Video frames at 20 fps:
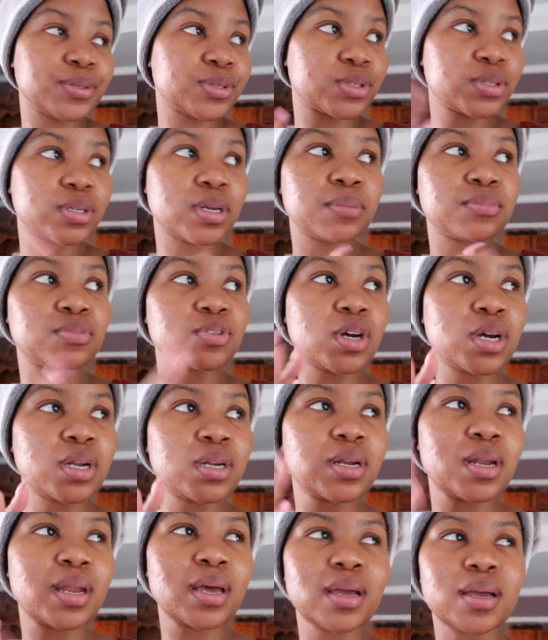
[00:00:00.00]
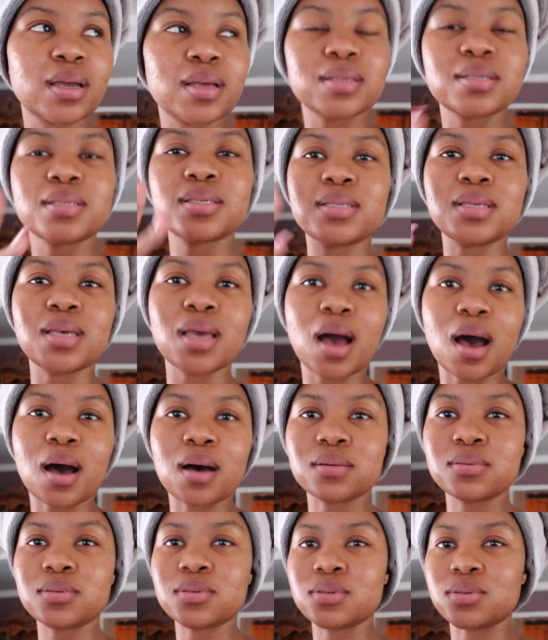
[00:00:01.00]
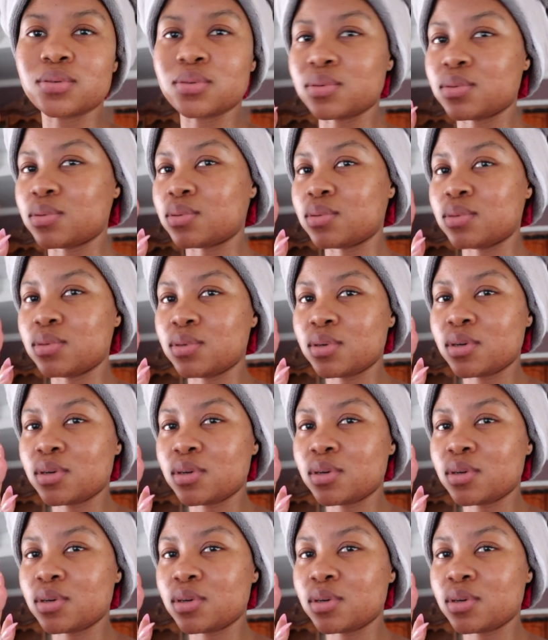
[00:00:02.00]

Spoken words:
So I'm trying to like see how to do